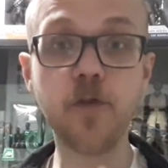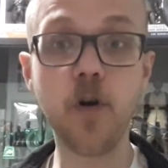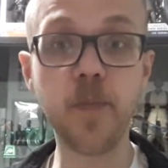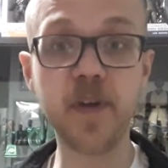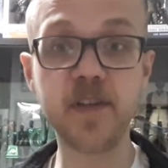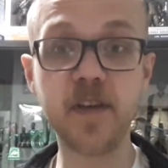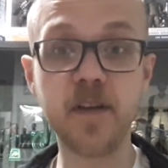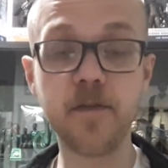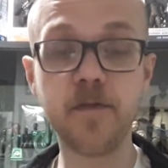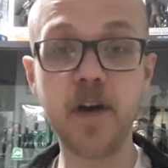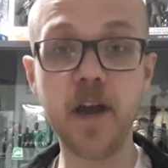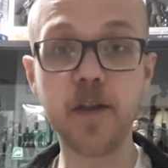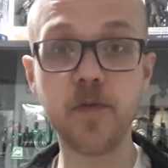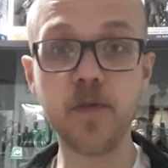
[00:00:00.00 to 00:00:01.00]
comics that
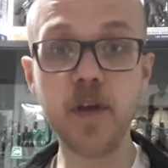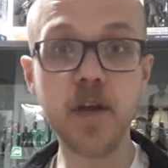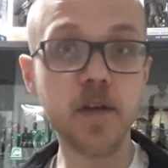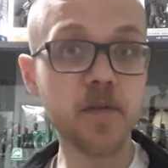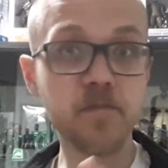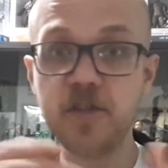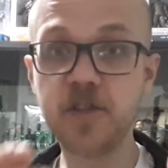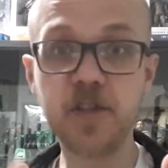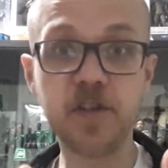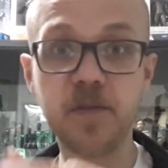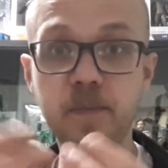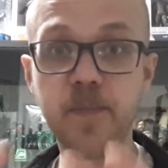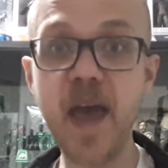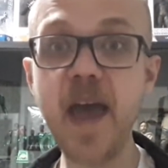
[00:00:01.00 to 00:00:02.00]
define you,
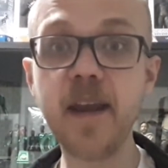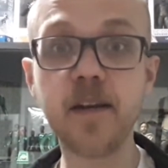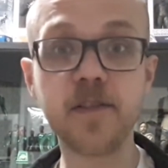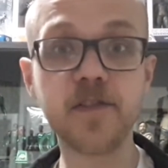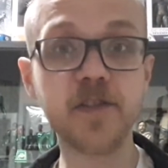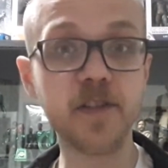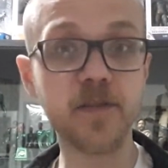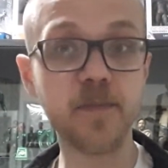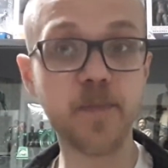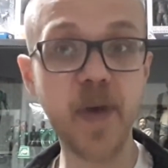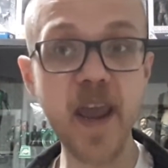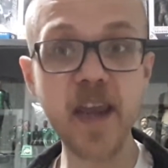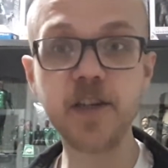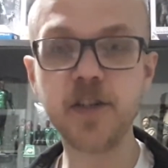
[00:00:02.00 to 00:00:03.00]
certain panels, certain
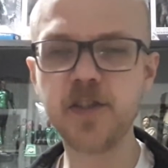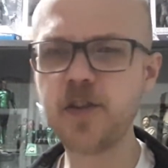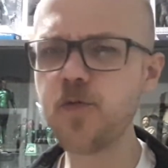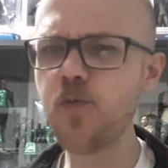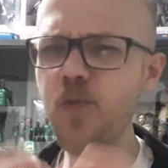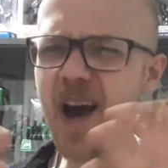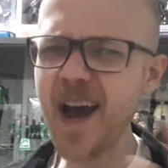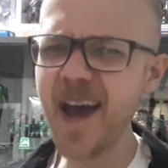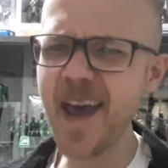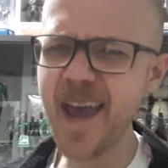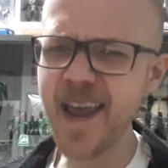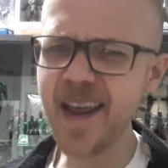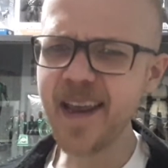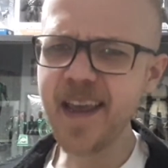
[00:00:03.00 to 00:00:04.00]
pages, and
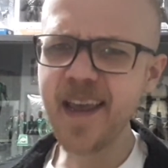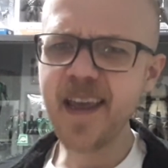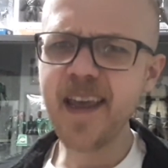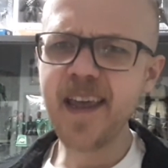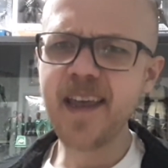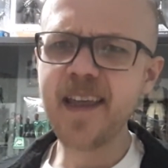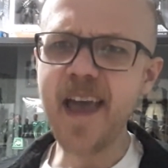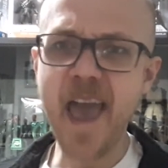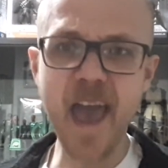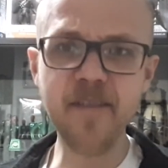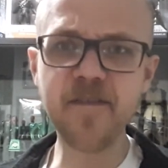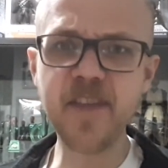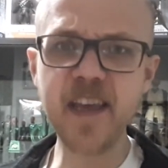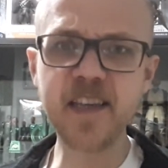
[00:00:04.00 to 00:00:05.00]
why
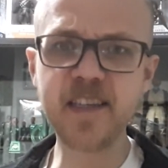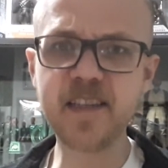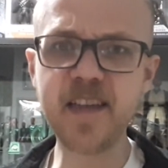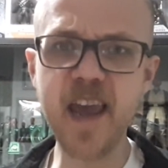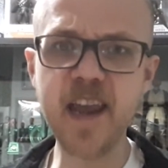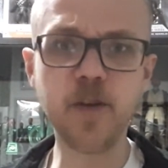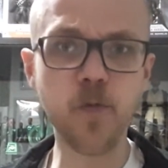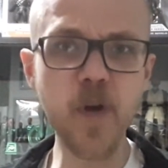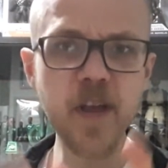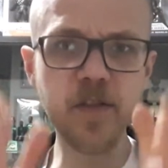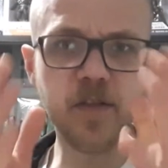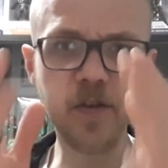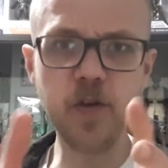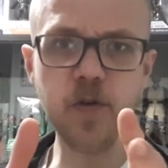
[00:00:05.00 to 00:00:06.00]
have they stayed
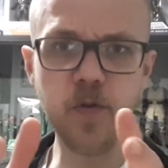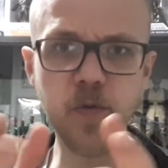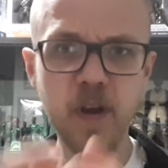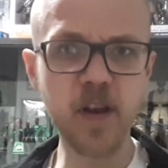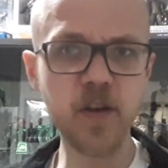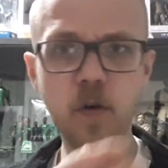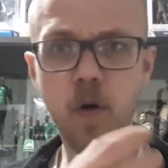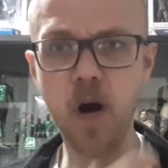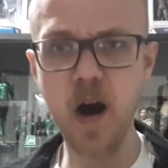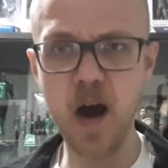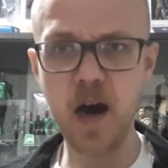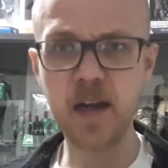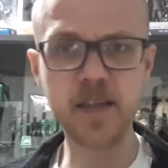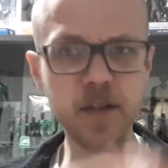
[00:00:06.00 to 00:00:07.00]
with you in your
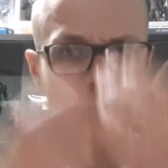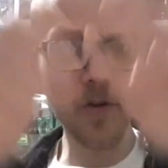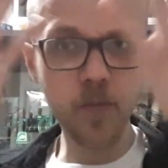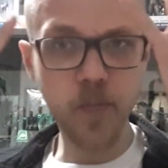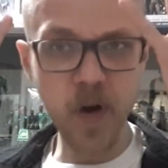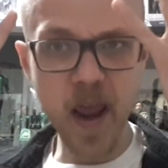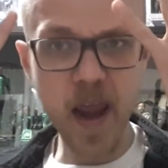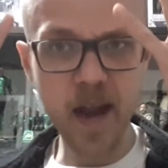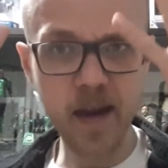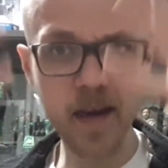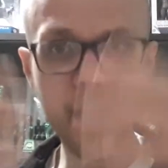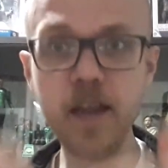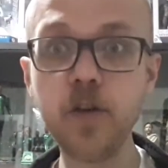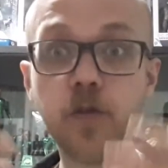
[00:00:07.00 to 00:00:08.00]
heart, in your
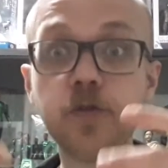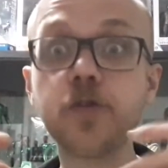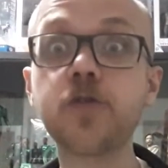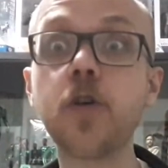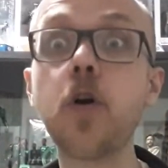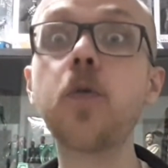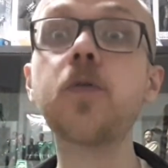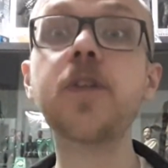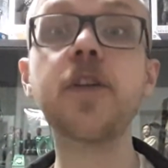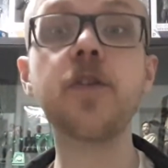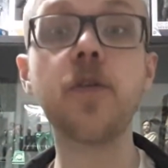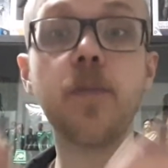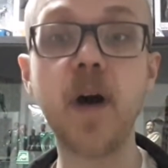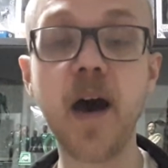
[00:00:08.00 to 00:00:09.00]
brain, in your soul, in
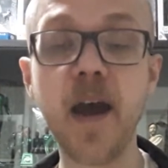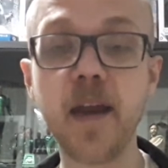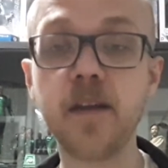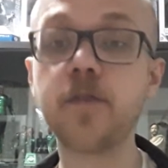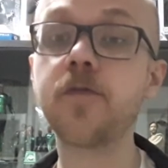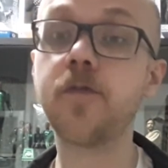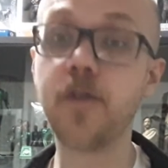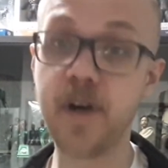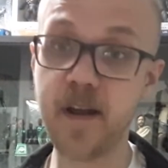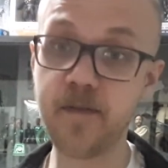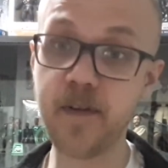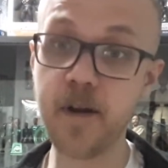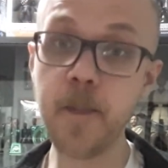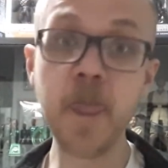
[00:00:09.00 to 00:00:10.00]
your mind
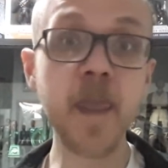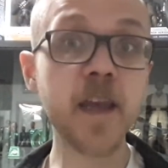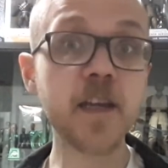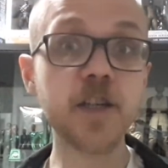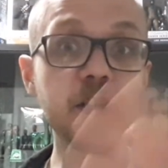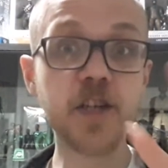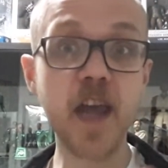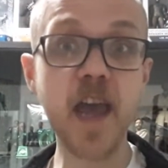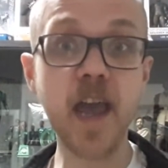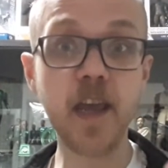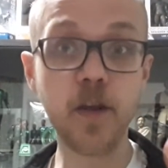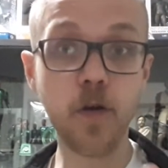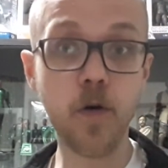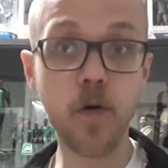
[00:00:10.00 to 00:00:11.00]
forever? Share
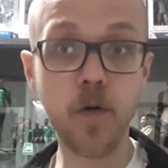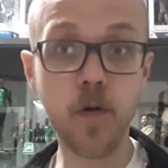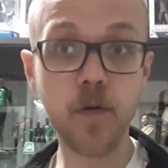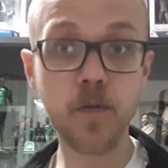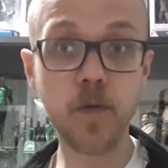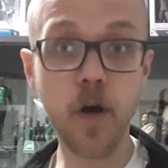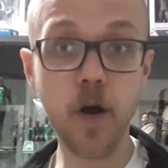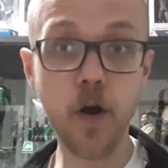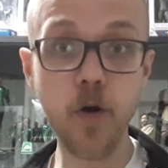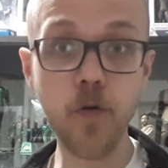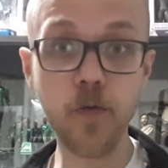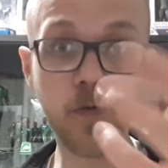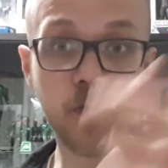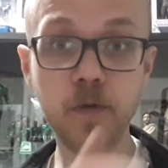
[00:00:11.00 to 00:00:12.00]
your
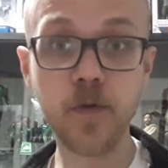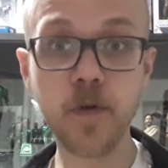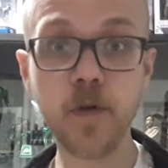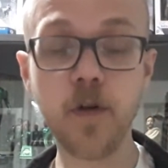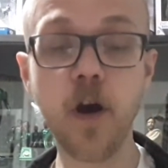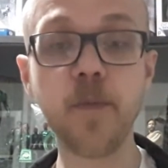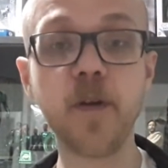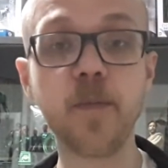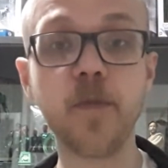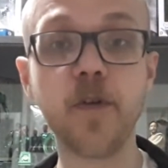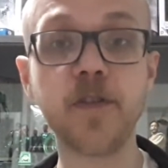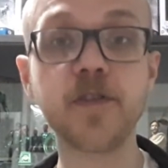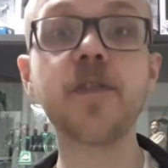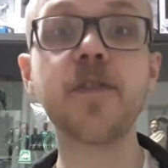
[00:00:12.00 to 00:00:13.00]
own comic
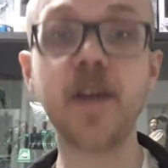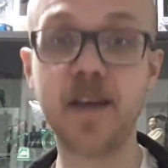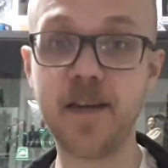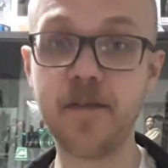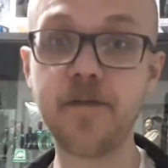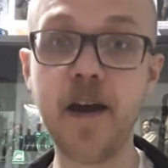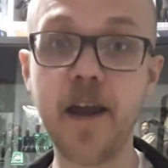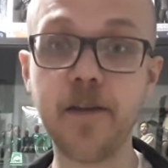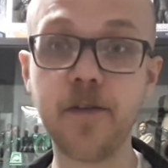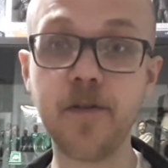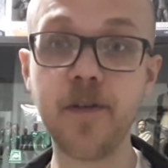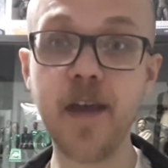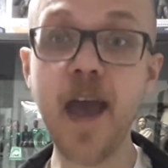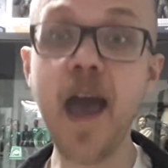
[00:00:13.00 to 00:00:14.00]
books that define
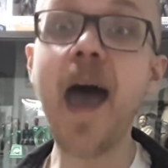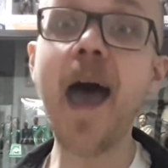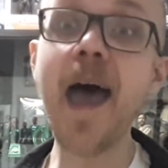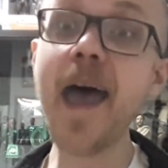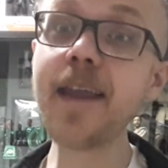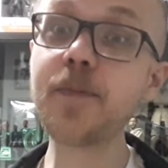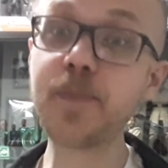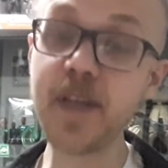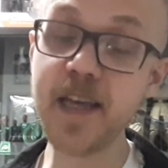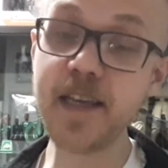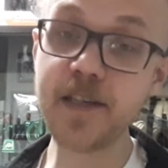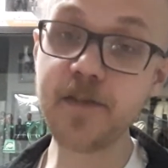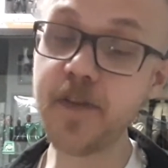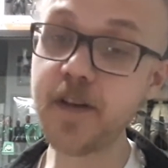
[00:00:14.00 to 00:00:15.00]
you. And
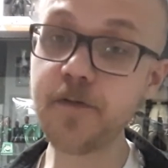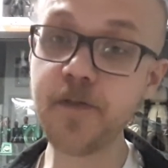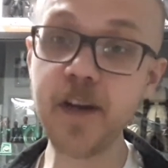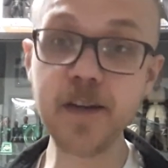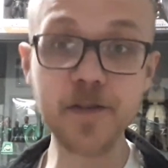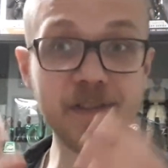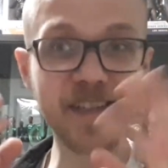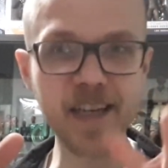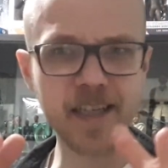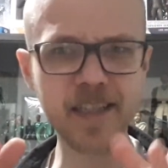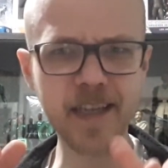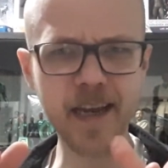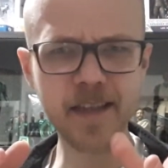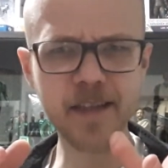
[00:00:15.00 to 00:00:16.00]
please feel free to
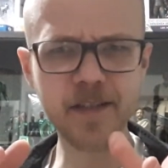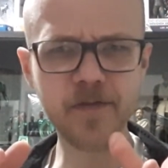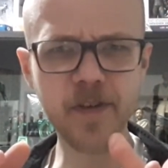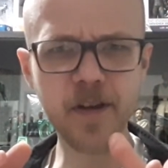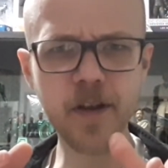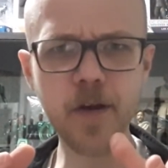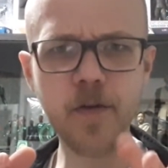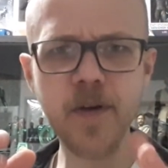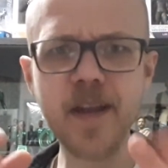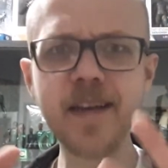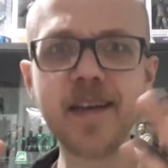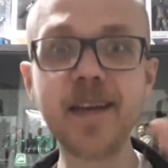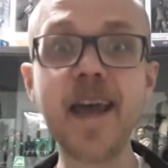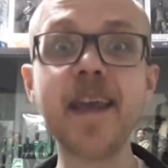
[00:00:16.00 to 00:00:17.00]
dislike this video
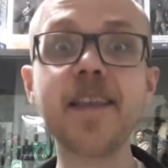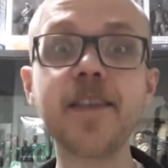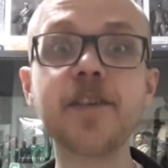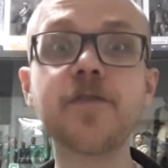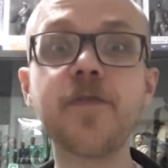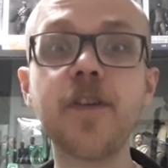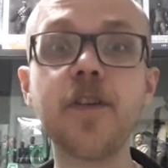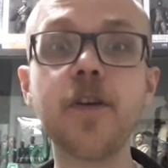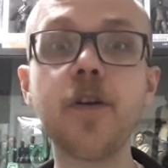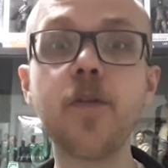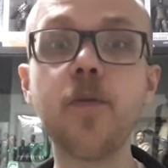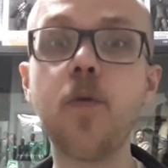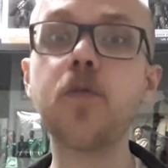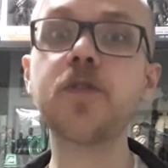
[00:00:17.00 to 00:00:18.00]
and like this
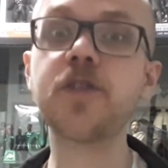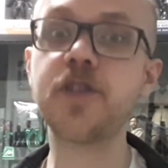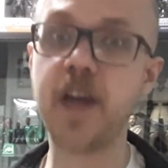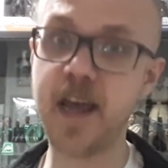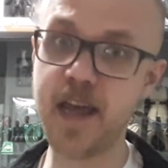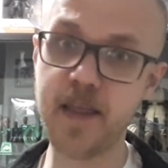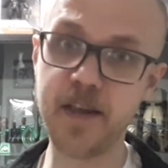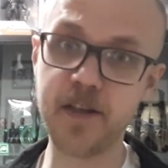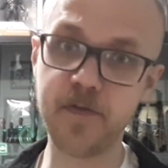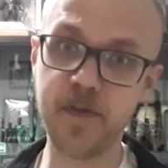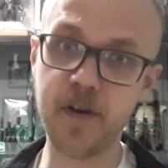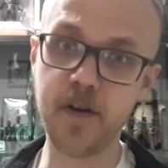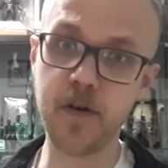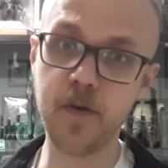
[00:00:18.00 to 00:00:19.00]
video or share this
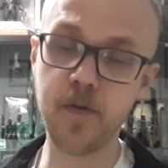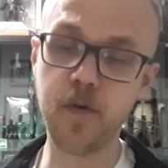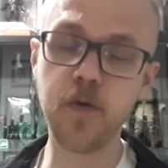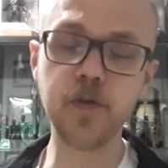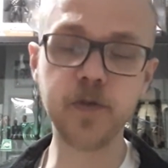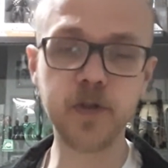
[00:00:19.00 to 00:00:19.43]
video or